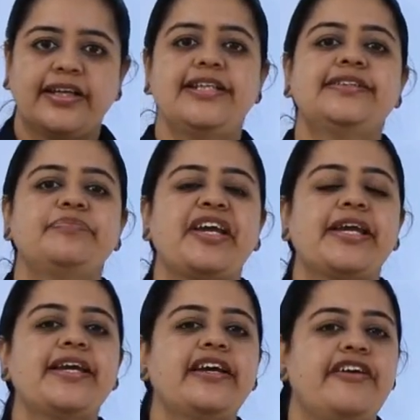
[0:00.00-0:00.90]
is
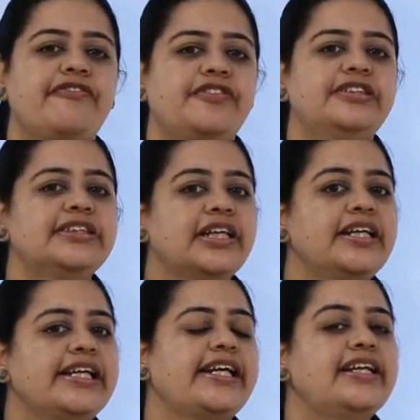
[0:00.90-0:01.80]
making efforts
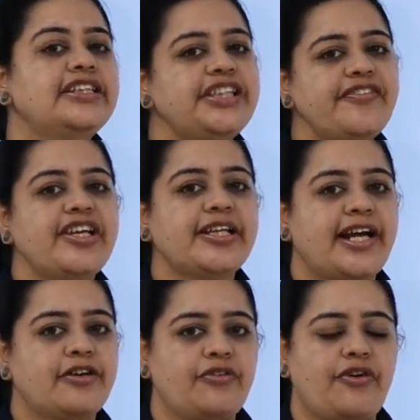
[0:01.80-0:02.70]
in achieving
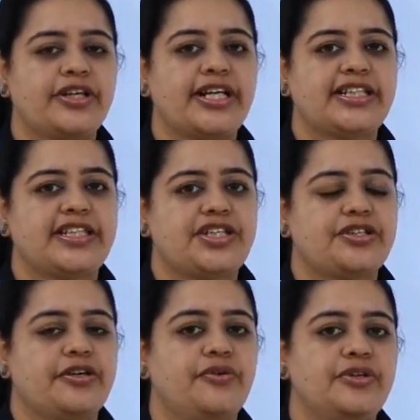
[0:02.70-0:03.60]
that
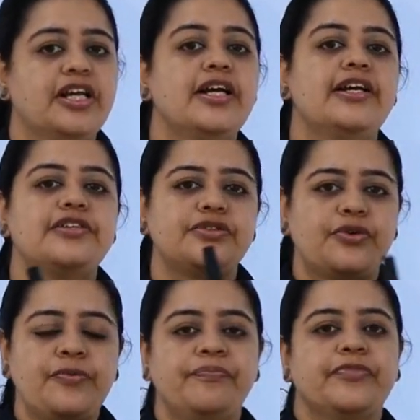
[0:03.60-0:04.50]
organization goal
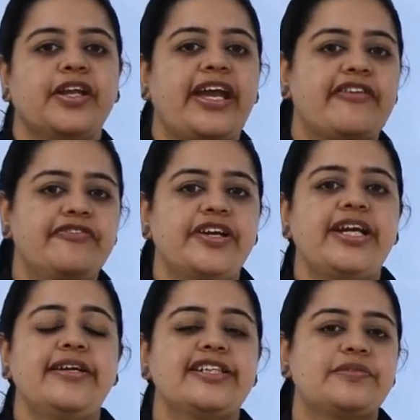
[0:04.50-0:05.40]
so
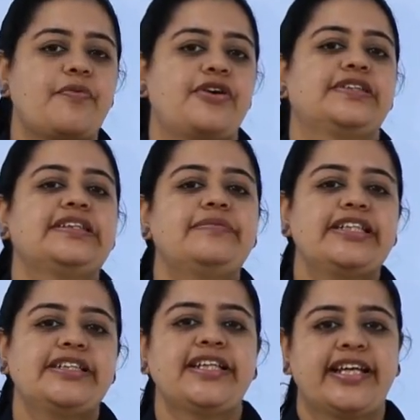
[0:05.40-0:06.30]
every
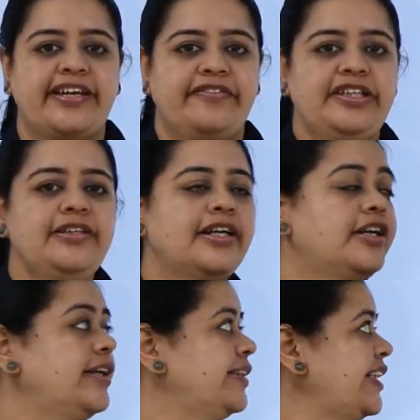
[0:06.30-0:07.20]
responsibility given
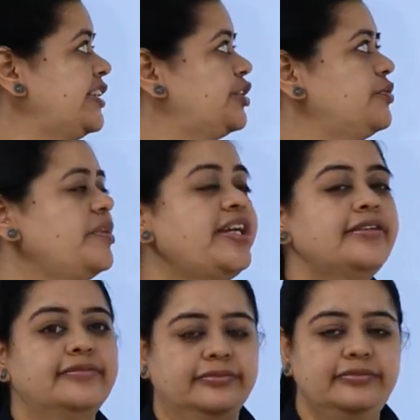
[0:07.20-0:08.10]
needs to be
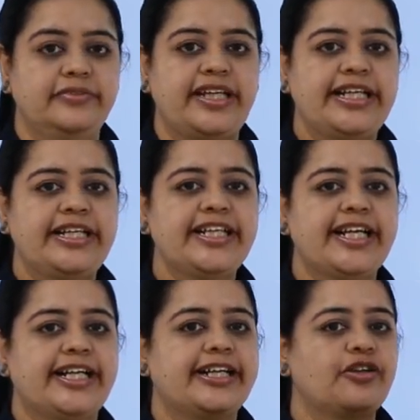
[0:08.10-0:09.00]

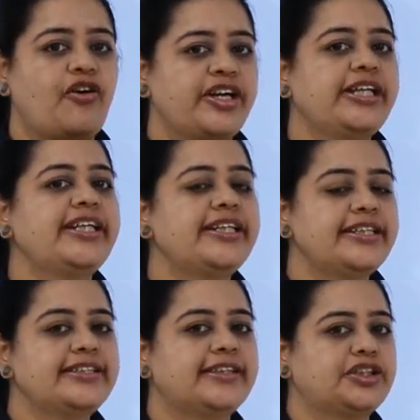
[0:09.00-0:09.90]
integrated,
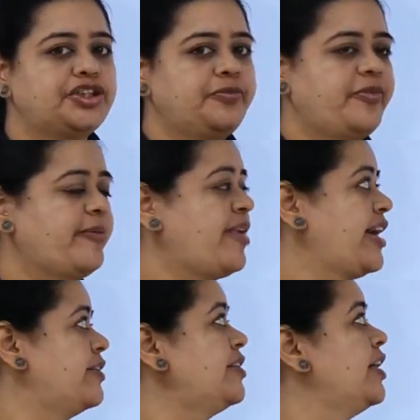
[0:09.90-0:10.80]
coordinated in such a
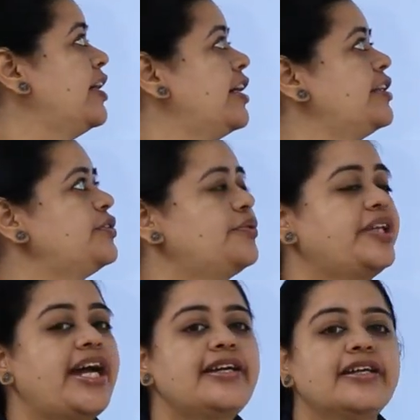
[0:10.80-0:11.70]
manner so
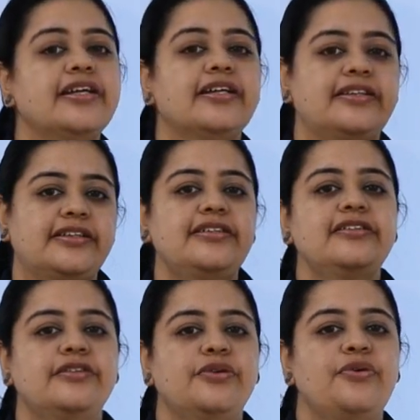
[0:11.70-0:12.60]
that
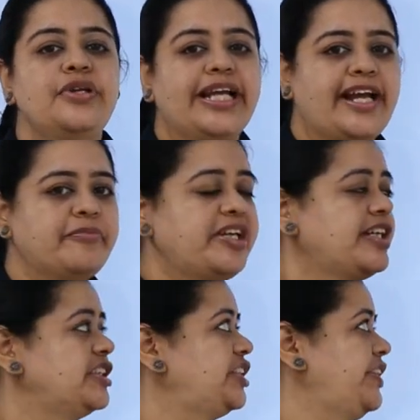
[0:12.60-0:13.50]
the goal can
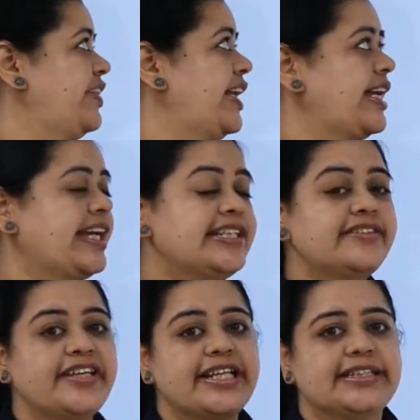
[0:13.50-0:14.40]
be achieved and
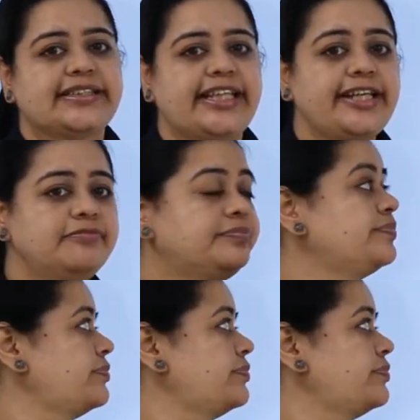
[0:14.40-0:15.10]
hence we can say